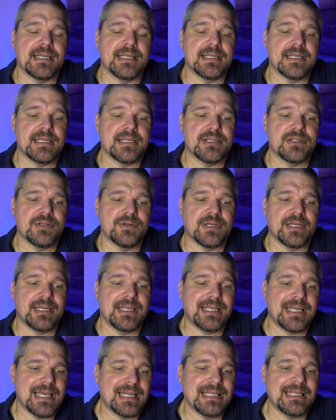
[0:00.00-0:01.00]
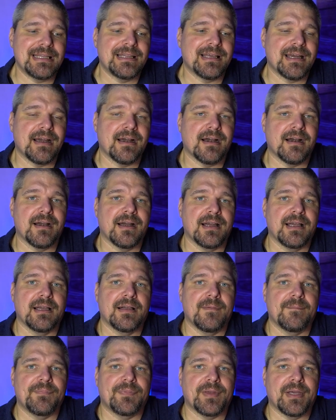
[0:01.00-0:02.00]
is you can get in there
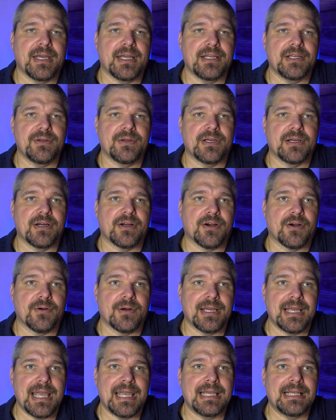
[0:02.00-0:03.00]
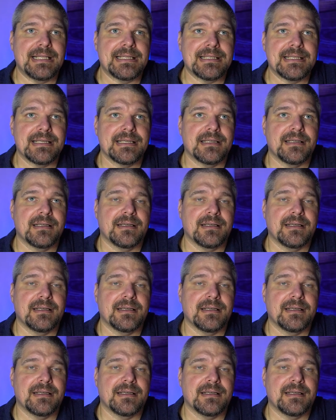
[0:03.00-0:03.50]
and you can create